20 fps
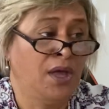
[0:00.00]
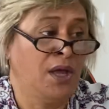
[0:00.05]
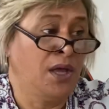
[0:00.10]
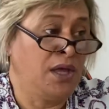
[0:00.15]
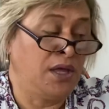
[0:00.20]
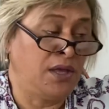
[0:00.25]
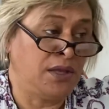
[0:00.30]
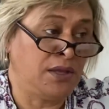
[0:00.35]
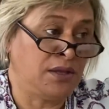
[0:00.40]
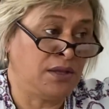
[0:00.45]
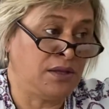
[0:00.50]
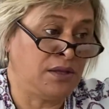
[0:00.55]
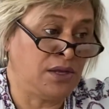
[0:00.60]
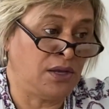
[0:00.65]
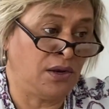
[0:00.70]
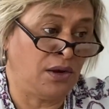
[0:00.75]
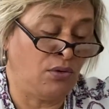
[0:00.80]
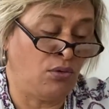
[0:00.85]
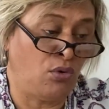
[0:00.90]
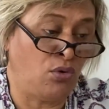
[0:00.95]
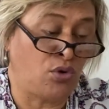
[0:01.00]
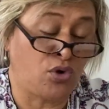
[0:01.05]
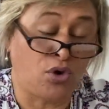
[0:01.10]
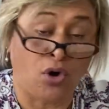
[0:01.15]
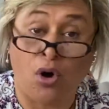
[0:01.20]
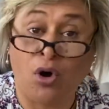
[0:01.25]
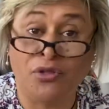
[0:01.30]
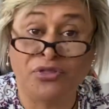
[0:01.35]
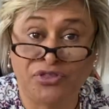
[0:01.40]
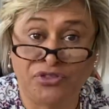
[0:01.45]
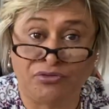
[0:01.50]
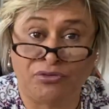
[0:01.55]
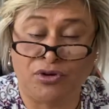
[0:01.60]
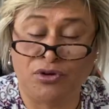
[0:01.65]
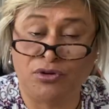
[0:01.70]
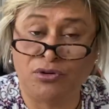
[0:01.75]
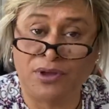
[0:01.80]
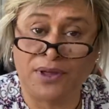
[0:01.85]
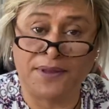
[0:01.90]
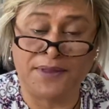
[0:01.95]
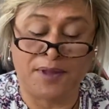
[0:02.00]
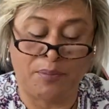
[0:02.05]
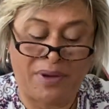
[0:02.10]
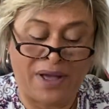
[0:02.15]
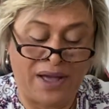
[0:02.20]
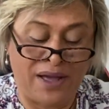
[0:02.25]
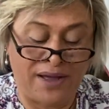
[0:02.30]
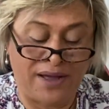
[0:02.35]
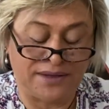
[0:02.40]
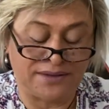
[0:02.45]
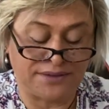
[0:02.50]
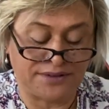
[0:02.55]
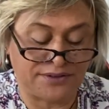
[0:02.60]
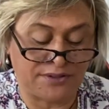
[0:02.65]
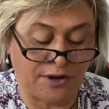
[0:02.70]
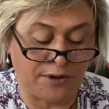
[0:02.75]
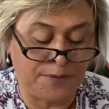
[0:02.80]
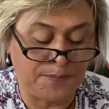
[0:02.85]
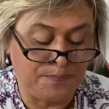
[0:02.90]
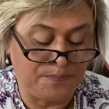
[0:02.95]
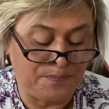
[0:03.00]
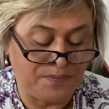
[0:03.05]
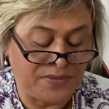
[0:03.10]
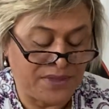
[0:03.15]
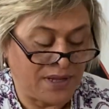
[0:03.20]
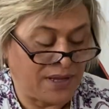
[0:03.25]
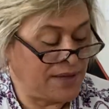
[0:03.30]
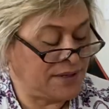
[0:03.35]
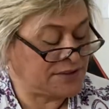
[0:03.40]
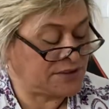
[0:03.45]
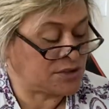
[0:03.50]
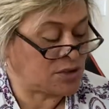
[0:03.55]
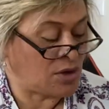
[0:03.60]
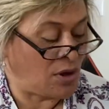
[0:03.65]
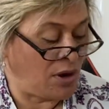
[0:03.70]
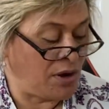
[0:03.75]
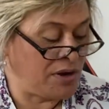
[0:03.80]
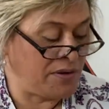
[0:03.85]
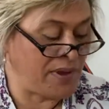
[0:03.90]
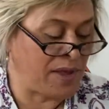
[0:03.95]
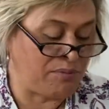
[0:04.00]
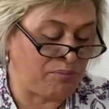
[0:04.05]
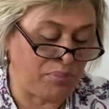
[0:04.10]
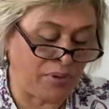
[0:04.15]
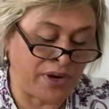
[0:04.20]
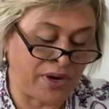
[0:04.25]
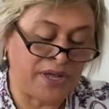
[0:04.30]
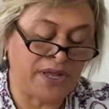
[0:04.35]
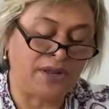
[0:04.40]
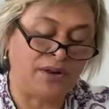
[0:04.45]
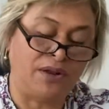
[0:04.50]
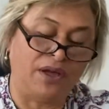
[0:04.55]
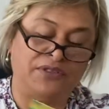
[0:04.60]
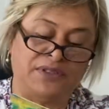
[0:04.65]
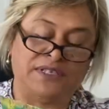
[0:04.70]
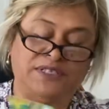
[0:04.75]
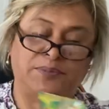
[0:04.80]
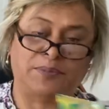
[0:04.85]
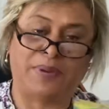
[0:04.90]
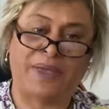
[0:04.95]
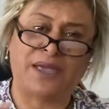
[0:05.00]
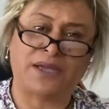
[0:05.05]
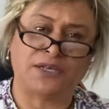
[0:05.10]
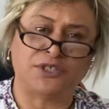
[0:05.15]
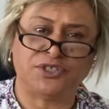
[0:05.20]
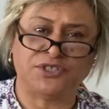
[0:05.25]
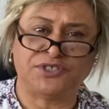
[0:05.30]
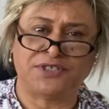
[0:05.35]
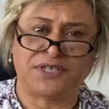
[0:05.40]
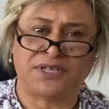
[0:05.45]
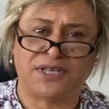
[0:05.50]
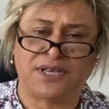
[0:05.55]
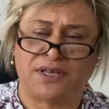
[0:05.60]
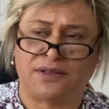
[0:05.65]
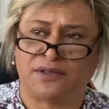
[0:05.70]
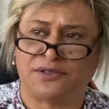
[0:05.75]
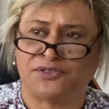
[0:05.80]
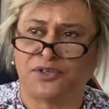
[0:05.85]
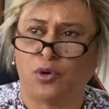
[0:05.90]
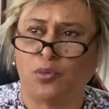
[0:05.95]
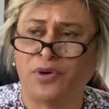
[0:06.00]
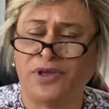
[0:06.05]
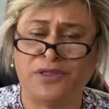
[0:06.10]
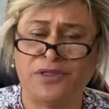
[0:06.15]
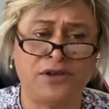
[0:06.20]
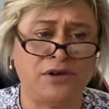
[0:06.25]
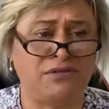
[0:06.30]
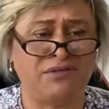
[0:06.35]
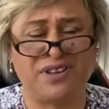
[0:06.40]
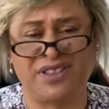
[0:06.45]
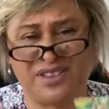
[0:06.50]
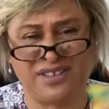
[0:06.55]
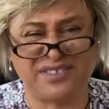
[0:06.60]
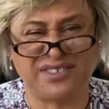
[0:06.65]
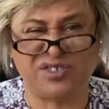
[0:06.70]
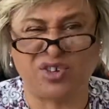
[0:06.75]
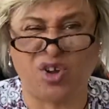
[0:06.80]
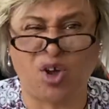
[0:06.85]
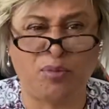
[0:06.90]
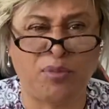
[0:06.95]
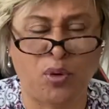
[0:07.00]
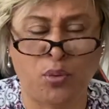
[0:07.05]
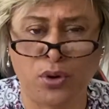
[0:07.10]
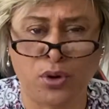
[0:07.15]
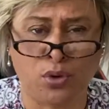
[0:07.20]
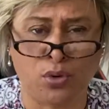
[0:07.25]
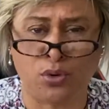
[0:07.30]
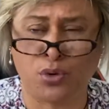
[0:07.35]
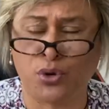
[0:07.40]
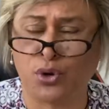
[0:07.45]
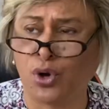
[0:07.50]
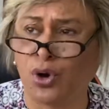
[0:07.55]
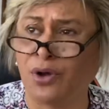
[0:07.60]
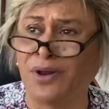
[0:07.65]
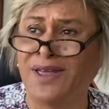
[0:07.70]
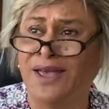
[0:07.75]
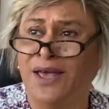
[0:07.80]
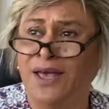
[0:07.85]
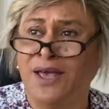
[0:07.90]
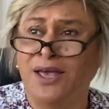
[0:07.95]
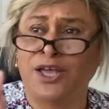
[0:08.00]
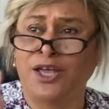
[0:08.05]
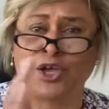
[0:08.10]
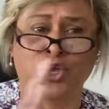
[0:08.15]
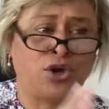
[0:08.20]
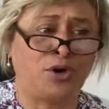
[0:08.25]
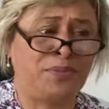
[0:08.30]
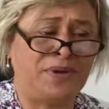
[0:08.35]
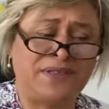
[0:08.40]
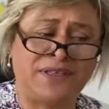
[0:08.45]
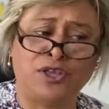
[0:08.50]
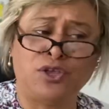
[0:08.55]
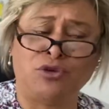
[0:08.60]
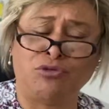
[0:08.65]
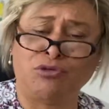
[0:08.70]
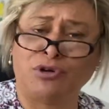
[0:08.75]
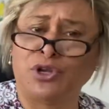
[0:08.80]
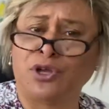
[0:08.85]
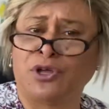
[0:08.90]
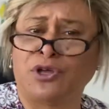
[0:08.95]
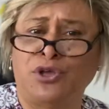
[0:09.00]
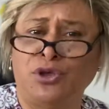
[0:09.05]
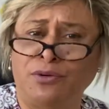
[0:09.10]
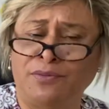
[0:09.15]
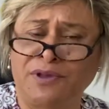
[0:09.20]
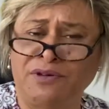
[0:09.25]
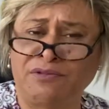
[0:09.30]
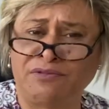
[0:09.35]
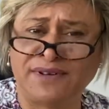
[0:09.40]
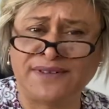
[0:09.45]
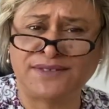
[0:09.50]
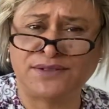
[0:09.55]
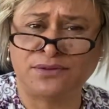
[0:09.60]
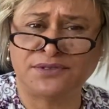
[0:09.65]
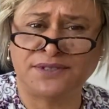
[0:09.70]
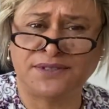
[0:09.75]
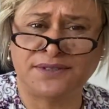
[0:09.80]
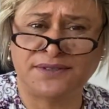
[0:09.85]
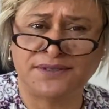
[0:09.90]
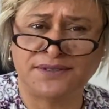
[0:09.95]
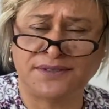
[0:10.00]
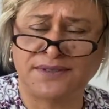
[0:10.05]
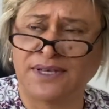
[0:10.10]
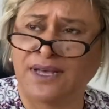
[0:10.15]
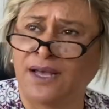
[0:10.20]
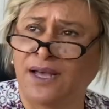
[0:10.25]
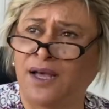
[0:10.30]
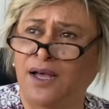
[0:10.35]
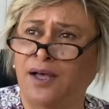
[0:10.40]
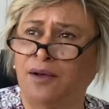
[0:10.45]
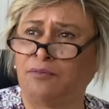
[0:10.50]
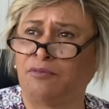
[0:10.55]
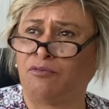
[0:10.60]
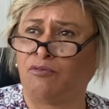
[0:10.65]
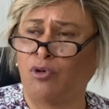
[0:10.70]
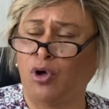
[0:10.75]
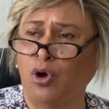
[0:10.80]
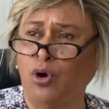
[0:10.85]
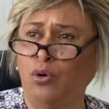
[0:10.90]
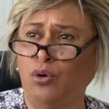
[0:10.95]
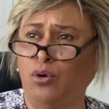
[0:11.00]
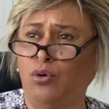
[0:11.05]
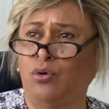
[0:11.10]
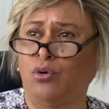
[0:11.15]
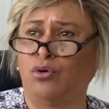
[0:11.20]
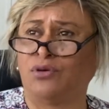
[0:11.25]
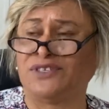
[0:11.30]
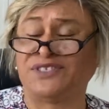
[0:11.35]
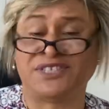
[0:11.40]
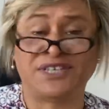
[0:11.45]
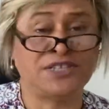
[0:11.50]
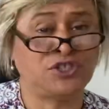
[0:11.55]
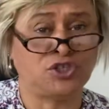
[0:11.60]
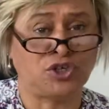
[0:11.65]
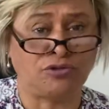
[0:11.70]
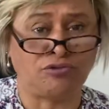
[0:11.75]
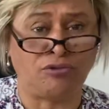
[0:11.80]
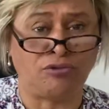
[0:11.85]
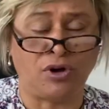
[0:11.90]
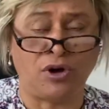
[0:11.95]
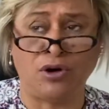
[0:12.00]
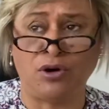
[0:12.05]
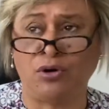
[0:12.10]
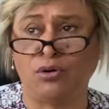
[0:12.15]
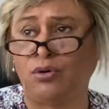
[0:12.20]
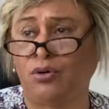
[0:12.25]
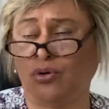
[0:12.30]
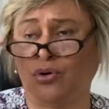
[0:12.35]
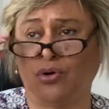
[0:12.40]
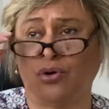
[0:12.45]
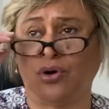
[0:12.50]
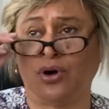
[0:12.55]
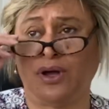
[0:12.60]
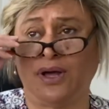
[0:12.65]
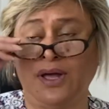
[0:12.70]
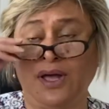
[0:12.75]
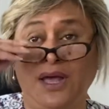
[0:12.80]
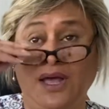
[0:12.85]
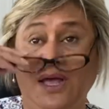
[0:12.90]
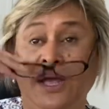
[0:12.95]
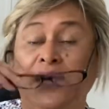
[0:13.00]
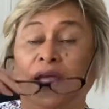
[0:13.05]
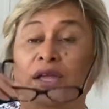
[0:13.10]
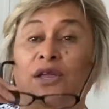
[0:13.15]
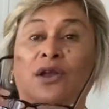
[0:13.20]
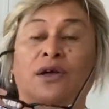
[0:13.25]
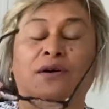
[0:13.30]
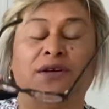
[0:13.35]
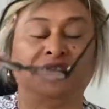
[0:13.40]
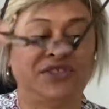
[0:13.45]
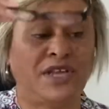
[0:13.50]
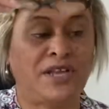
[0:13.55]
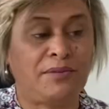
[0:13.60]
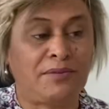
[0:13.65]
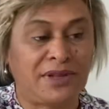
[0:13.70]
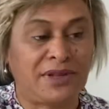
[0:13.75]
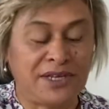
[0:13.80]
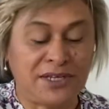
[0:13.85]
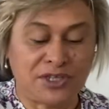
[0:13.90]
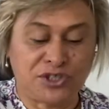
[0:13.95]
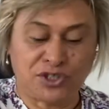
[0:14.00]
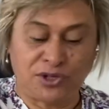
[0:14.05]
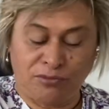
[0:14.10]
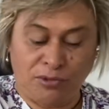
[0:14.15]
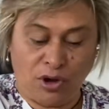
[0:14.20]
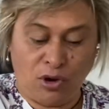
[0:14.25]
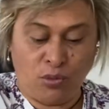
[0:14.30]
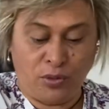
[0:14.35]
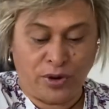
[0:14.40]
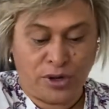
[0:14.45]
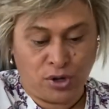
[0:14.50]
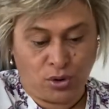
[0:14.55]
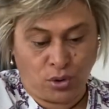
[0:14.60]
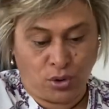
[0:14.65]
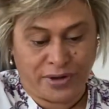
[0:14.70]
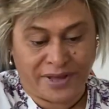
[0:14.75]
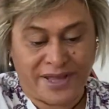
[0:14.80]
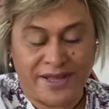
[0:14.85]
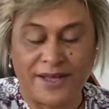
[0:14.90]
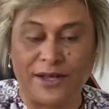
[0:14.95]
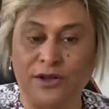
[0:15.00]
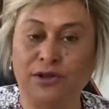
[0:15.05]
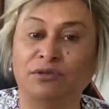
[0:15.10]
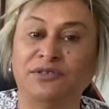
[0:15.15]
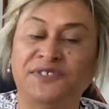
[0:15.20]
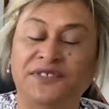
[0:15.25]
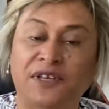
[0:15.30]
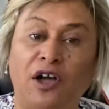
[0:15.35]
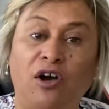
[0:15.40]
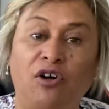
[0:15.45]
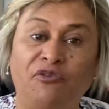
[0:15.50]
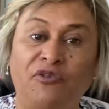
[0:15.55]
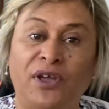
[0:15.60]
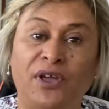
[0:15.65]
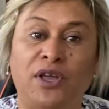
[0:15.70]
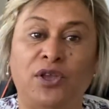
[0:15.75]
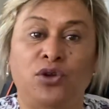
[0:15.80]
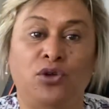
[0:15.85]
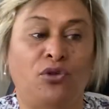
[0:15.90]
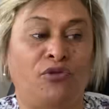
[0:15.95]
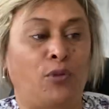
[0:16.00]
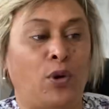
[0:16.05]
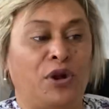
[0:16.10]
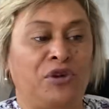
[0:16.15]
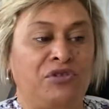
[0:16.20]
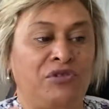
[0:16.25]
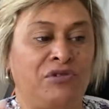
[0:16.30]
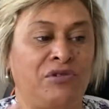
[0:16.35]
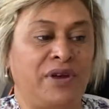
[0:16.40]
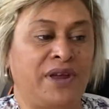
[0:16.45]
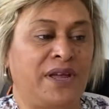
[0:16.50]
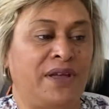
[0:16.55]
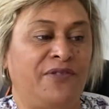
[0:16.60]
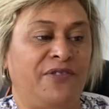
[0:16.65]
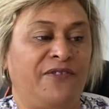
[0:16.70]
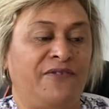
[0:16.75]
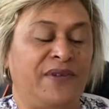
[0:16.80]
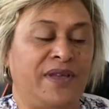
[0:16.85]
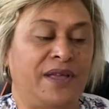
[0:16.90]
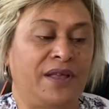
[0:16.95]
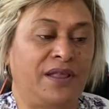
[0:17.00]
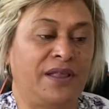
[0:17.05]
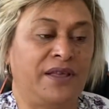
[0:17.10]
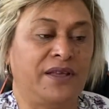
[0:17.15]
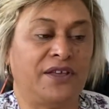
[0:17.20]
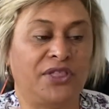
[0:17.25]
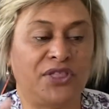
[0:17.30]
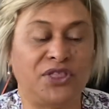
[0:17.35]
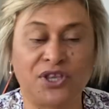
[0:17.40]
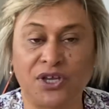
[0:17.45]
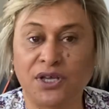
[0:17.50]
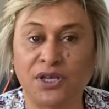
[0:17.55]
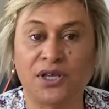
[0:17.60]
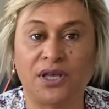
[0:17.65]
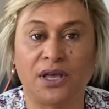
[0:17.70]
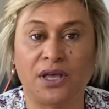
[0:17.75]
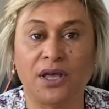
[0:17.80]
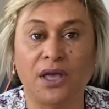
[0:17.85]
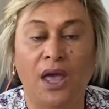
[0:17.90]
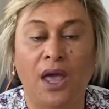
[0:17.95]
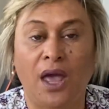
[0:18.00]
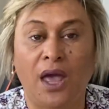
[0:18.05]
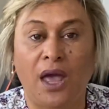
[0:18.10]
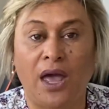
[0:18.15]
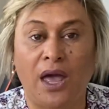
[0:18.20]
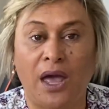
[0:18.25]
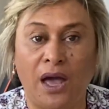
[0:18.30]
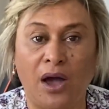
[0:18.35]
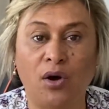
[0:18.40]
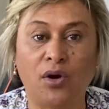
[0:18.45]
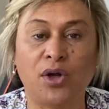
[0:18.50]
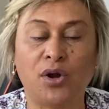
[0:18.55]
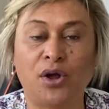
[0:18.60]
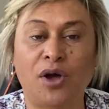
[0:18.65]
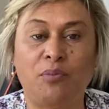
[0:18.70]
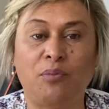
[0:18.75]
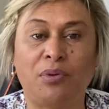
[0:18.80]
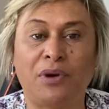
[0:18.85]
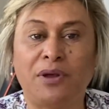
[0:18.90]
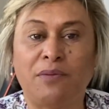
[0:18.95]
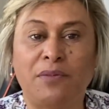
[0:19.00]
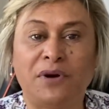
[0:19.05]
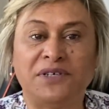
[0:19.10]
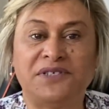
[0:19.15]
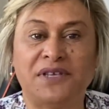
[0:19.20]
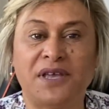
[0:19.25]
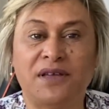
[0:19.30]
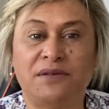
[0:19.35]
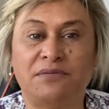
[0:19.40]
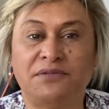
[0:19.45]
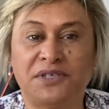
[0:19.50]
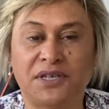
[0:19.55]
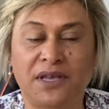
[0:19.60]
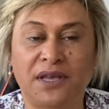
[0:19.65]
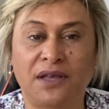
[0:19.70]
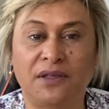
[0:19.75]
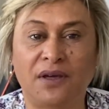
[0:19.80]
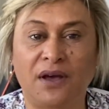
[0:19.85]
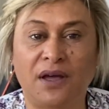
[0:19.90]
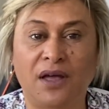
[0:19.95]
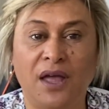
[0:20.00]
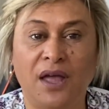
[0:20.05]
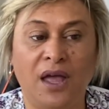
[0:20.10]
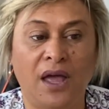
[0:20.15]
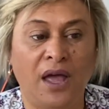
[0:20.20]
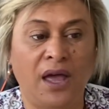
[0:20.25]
in, you know, or gone through in the past. So it's kind of, and bringing like these packages together. So whether you're in this type of work or not, it could be that you're in a human resources role, or a teacher role, or, you know, a team leadership role, where you're looking at yourself and you're wondering and feeling and thinking, how can I bring my team together?